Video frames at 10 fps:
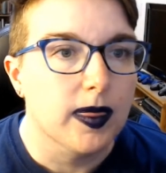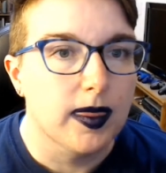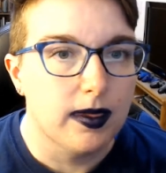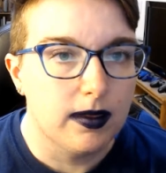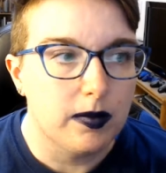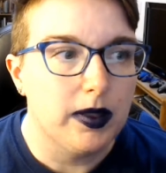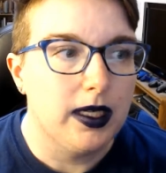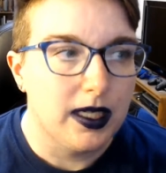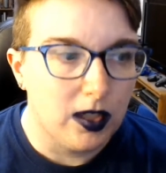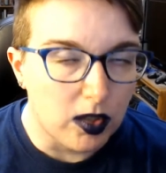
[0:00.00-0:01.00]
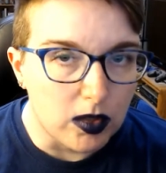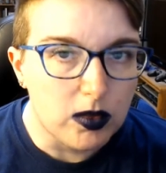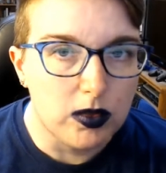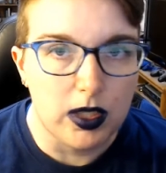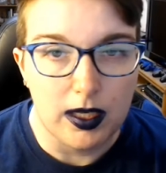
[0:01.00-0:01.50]
somebody I know who
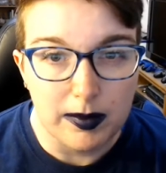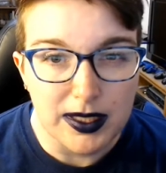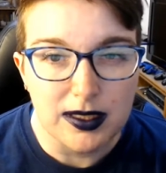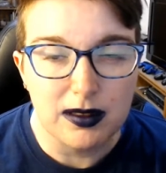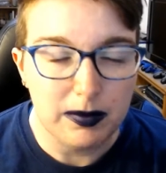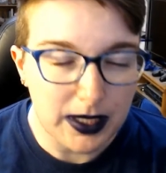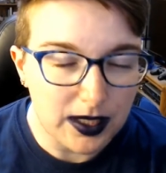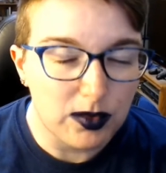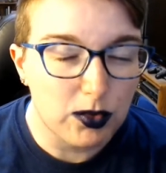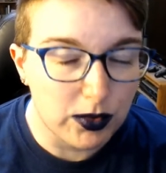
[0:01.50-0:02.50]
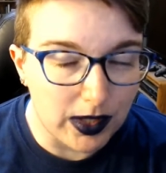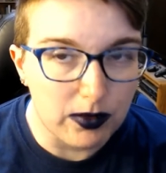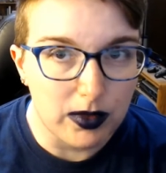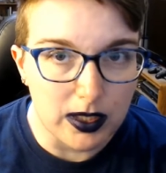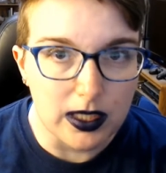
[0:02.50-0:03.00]
comments on me. I try
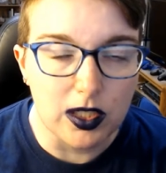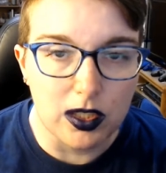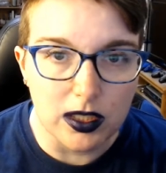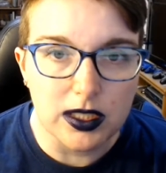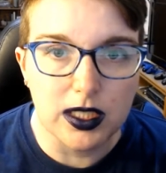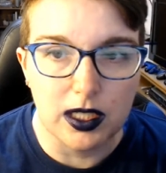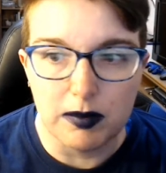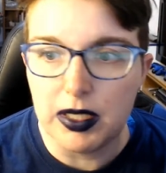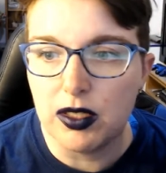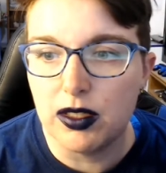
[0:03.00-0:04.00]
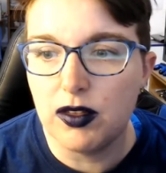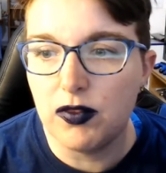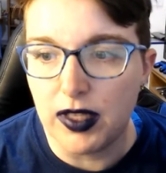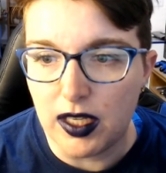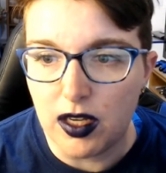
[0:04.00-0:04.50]
really hard to comment on their
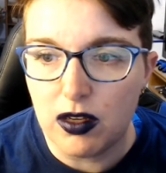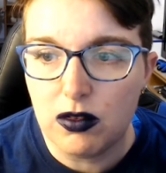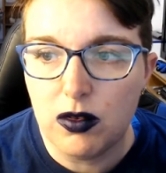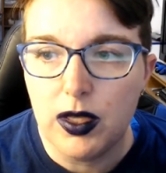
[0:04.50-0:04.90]
video.